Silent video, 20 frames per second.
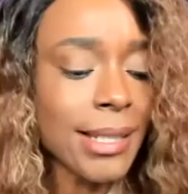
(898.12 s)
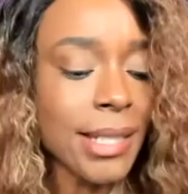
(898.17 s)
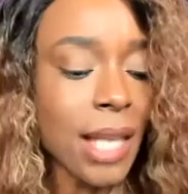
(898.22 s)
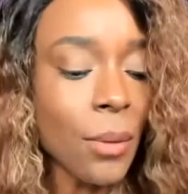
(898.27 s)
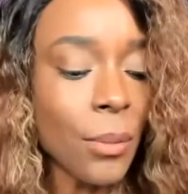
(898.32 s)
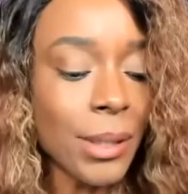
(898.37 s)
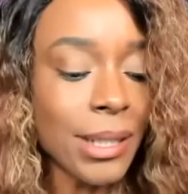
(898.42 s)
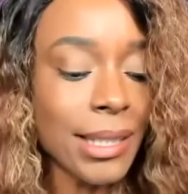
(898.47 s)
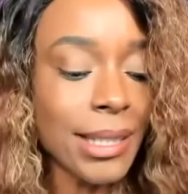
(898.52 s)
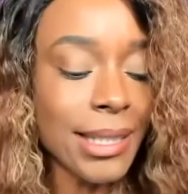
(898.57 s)

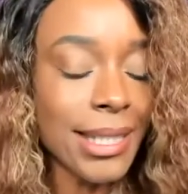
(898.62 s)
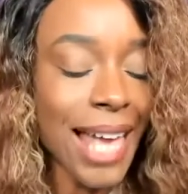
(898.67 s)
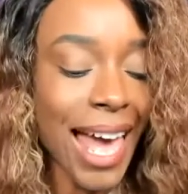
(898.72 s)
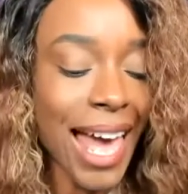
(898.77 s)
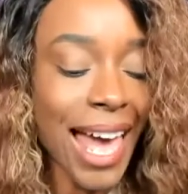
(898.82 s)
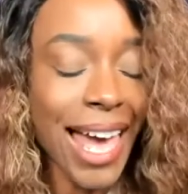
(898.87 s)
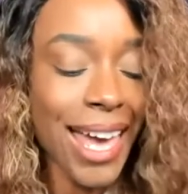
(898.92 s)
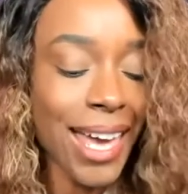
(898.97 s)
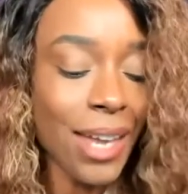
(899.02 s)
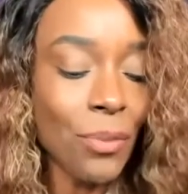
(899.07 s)
someone
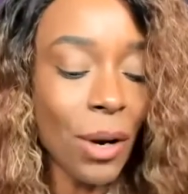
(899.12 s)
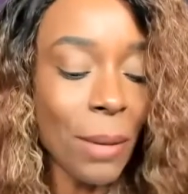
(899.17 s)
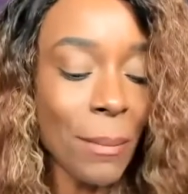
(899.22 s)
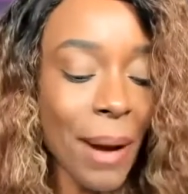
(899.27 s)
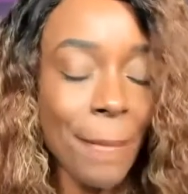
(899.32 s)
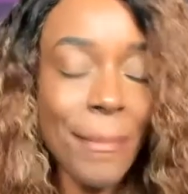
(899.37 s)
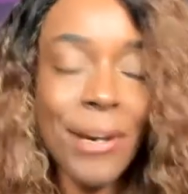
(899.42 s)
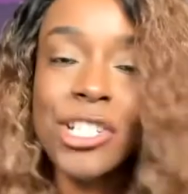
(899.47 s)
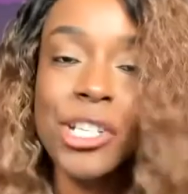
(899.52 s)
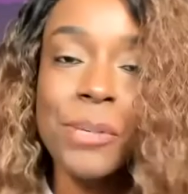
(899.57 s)
said, one of my
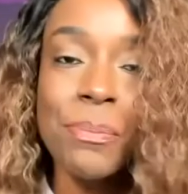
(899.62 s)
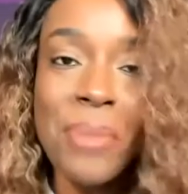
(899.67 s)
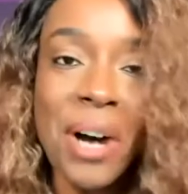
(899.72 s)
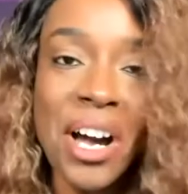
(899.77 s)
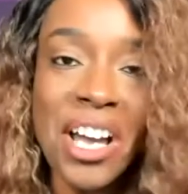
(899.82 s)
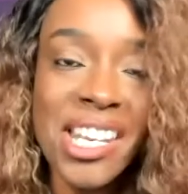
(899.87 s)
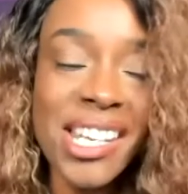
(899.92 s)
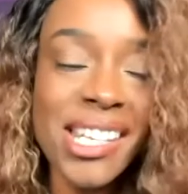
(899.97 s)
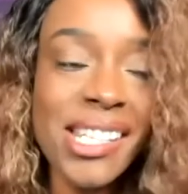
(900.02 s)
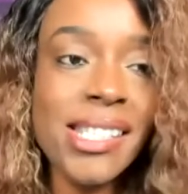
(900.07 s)
budget
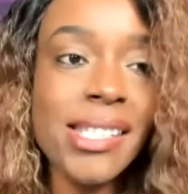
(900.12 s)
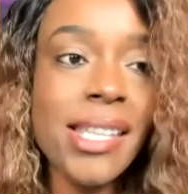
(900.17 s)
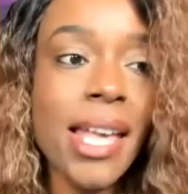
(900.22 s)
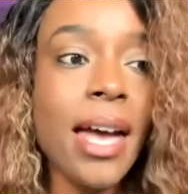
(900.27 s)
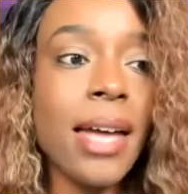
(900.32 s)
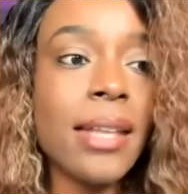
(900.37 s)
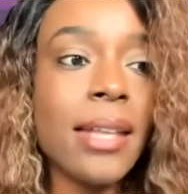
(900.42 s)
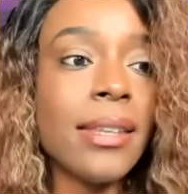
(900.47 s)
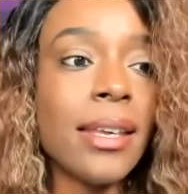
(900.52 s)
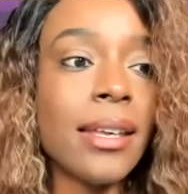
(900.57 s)
buddies
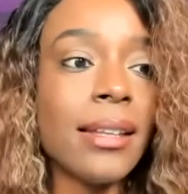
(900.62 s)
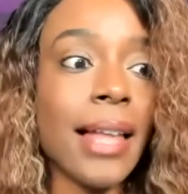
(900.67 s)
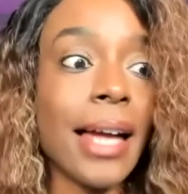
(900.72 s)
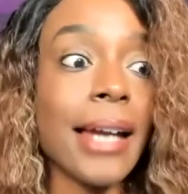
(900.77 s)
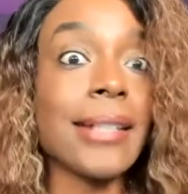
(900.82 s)
said that like